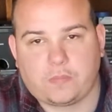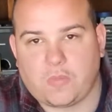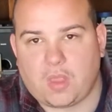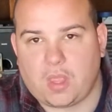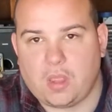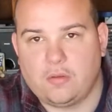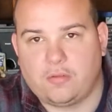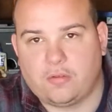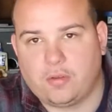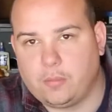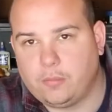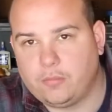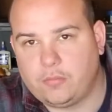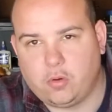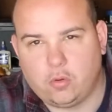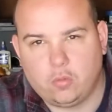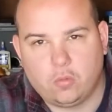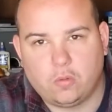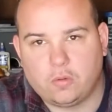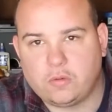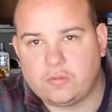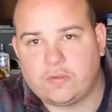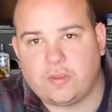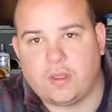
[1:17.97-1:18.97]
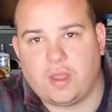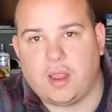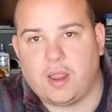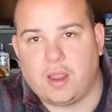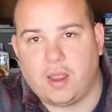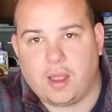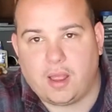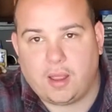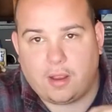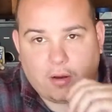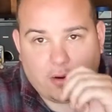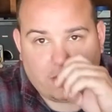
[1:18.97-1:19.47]
some tools
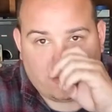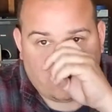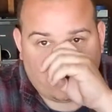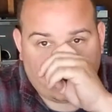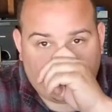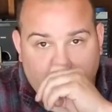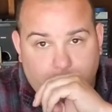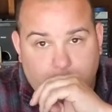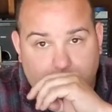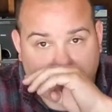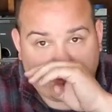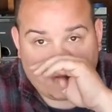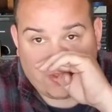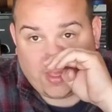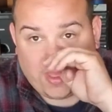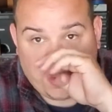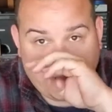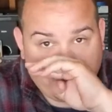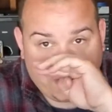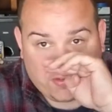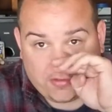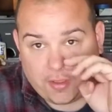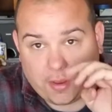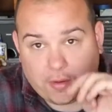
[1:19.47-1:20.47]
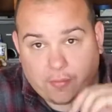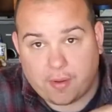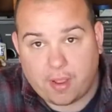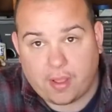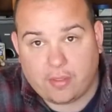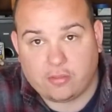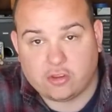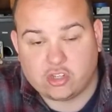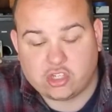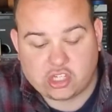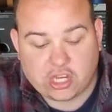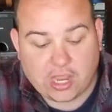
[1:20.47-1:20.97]
that are just miscellaneously around
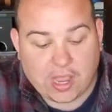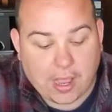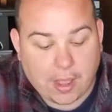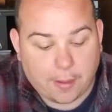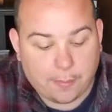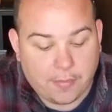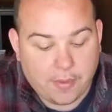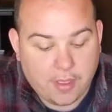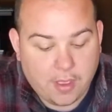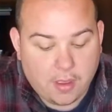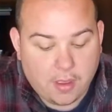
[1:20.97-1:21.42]
the shop.